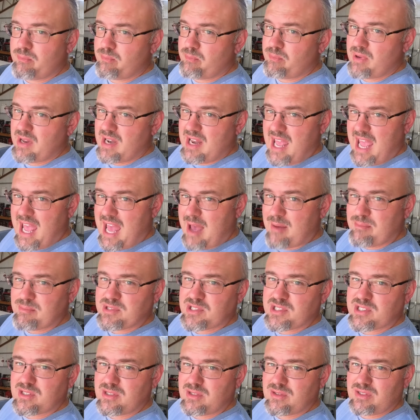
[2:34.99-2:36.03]
but
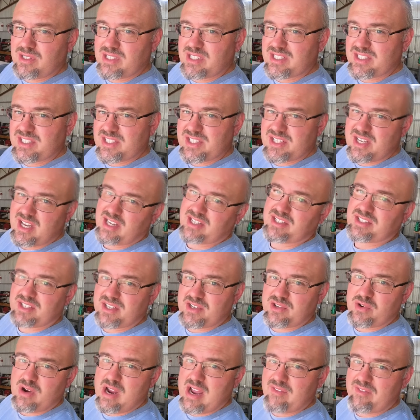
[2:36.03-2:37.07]
absolutely sucks to
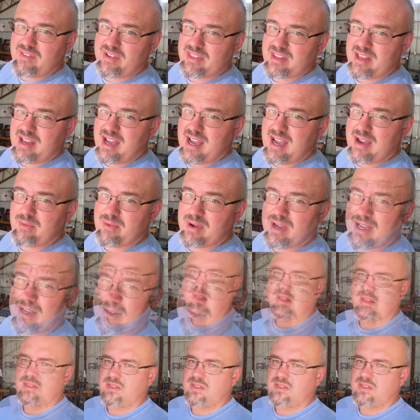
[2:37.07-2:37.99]
drive on the highway.